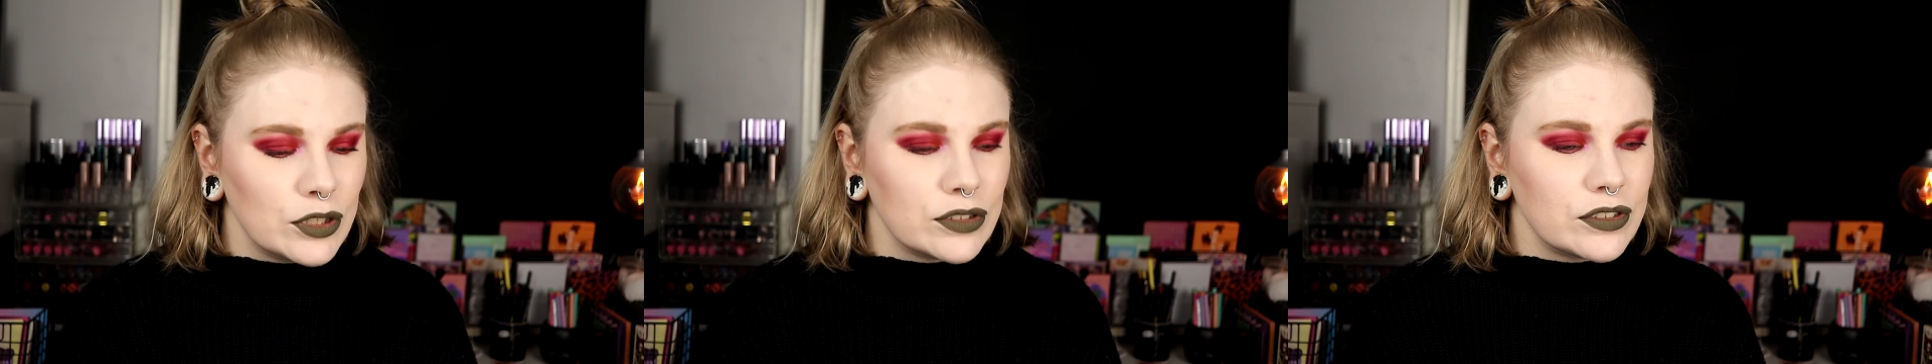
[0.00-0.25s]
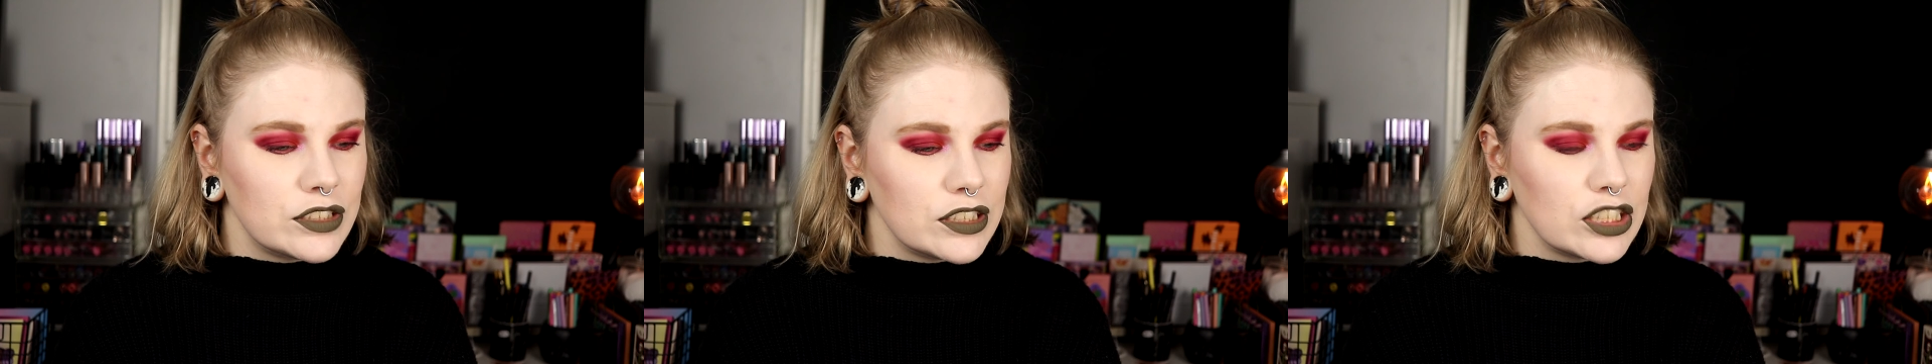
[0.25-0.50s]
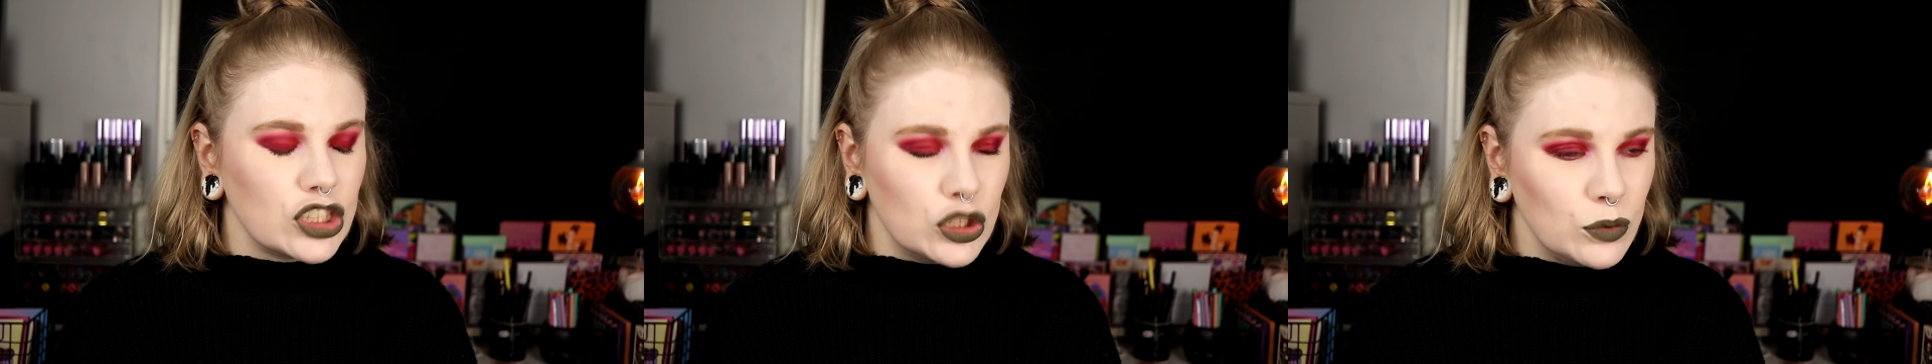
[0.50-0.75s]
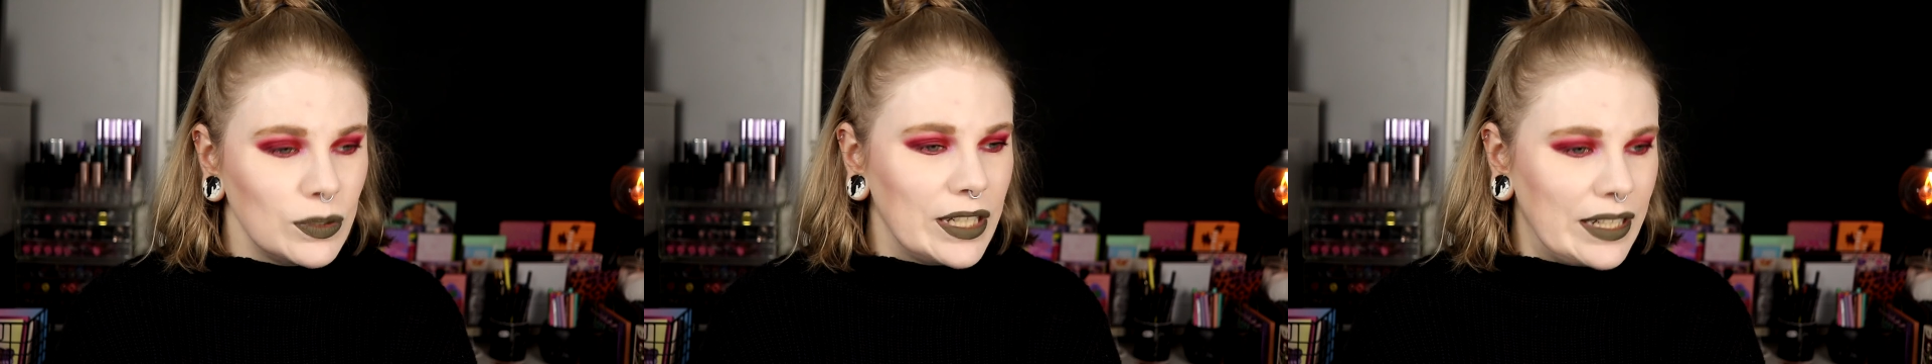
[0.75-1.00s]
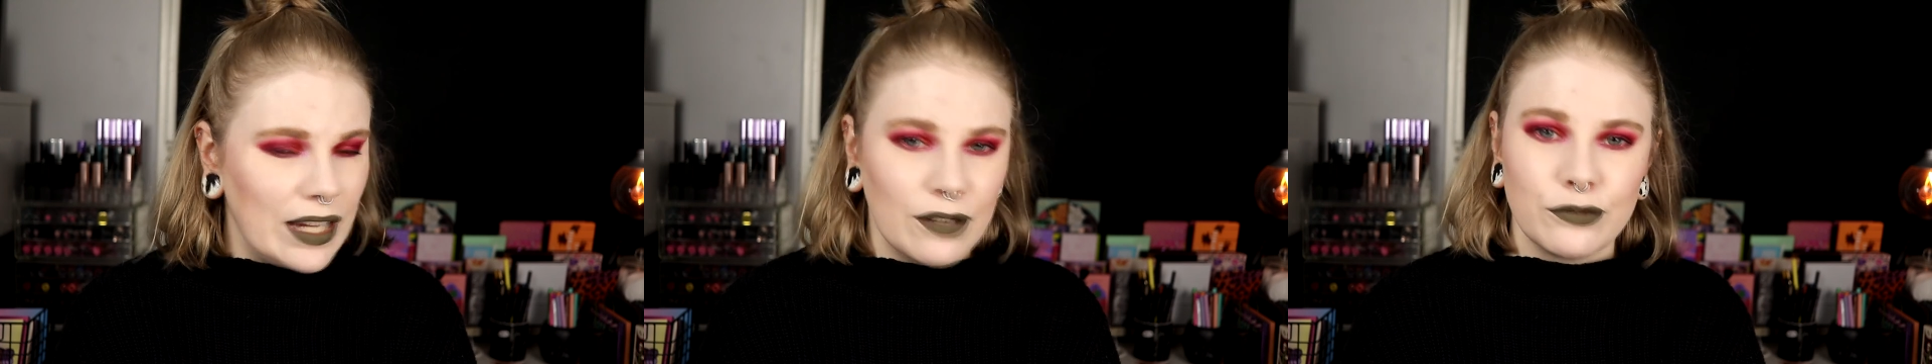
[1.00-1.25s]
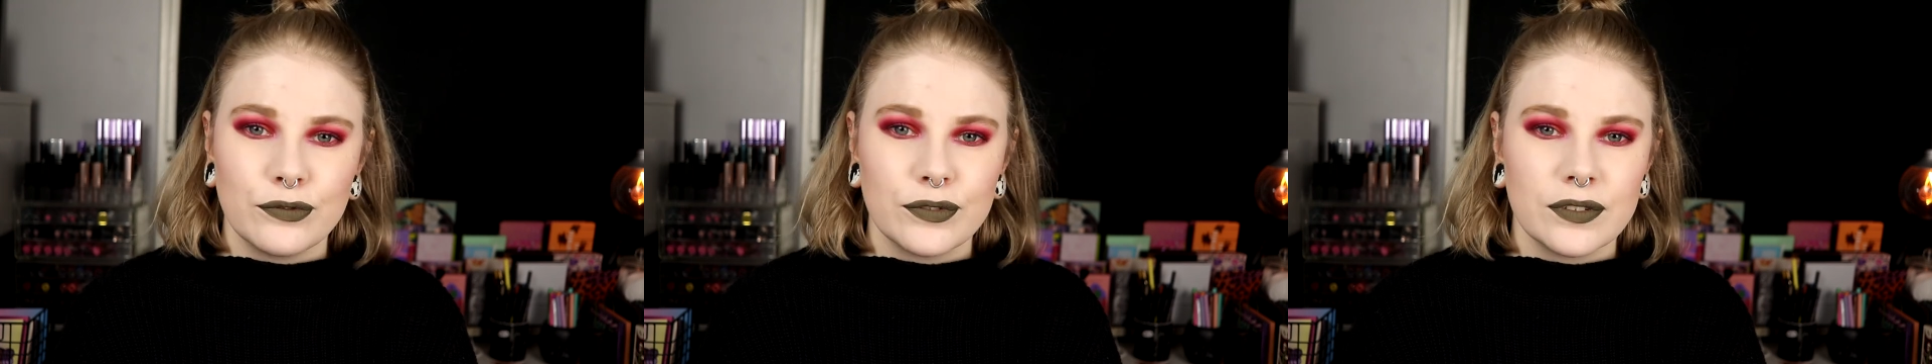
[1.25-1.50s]
not cool
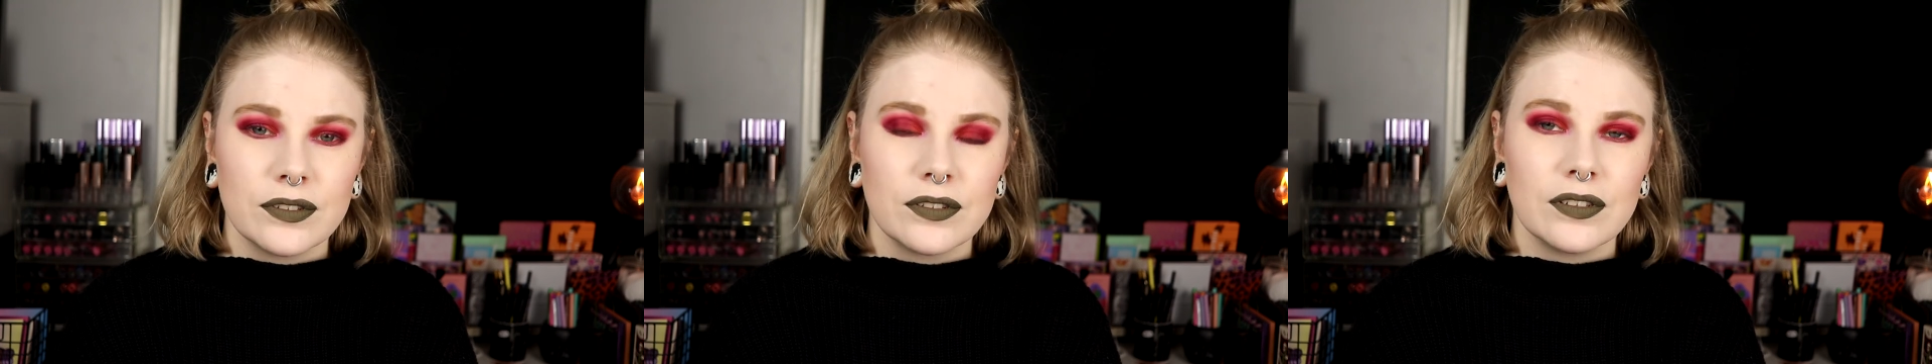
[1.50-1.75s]
enough,